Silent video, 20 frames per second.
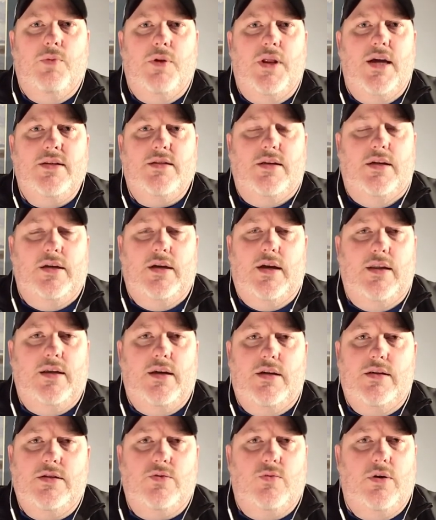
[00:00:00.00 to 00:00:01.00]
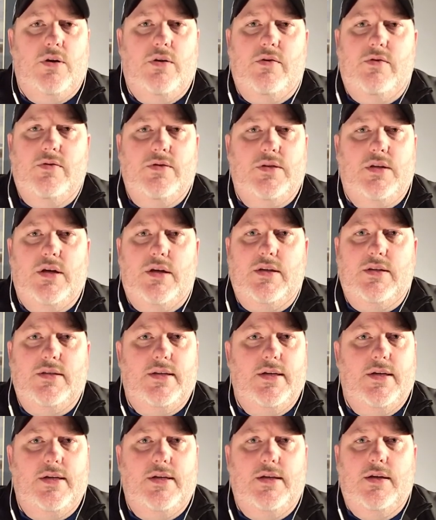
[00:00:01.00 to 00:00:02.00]
blessing. I think it's one of those
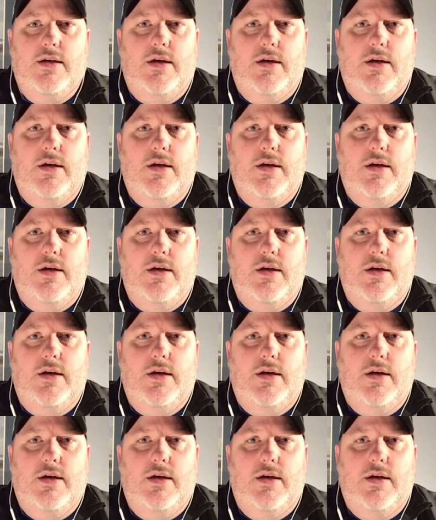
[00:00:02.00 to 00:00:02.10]
things that,